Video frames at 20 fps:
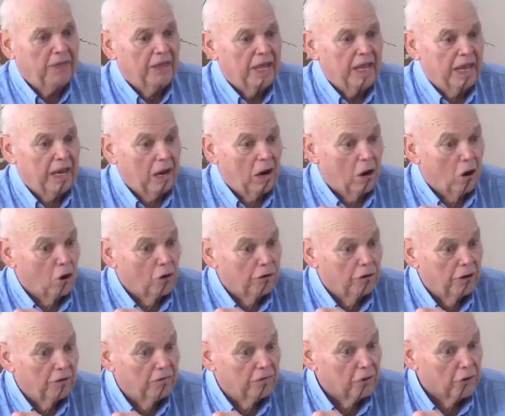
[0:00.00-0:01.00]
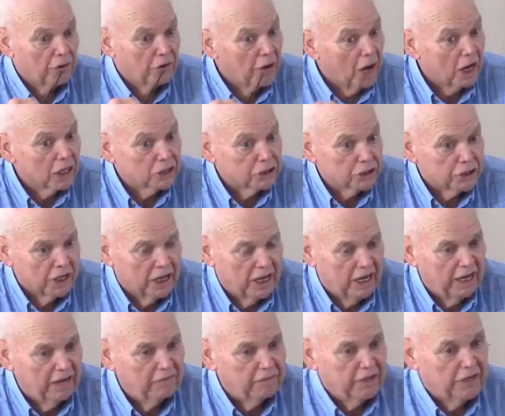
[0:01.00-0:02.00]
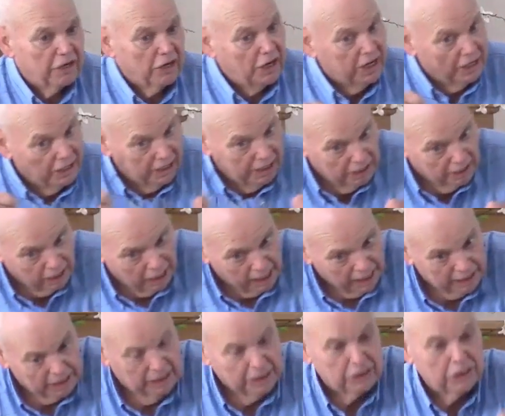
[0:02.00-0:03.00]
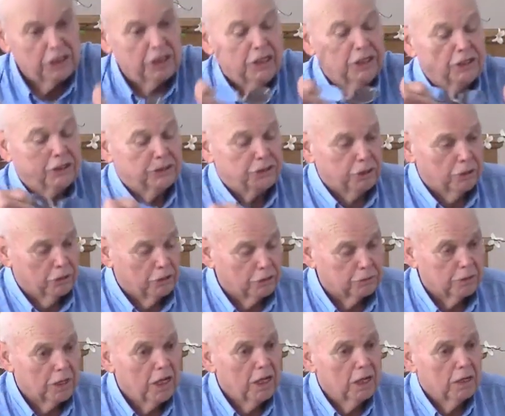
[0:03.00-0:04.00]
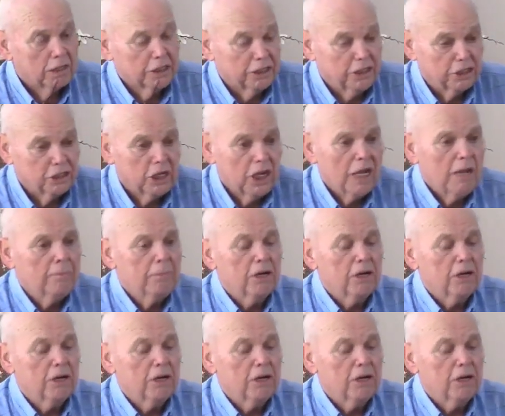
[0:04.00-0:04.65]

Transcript: they are they're not saved in, in, in, like in, in serious condition.